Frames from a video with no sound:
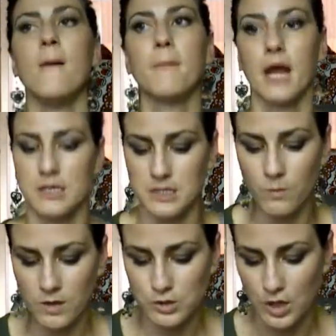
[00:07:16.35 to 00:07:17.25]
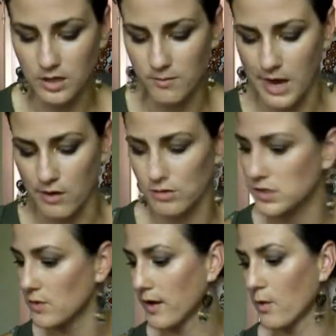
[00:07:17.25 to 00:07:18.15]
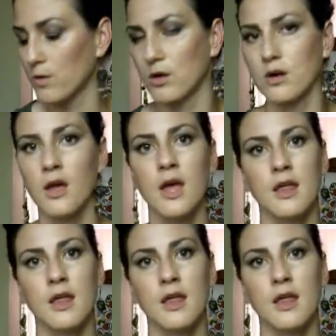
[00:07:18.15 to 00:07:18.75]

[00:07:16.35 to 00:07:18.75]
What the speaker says: But I did want to try them out, so I ordered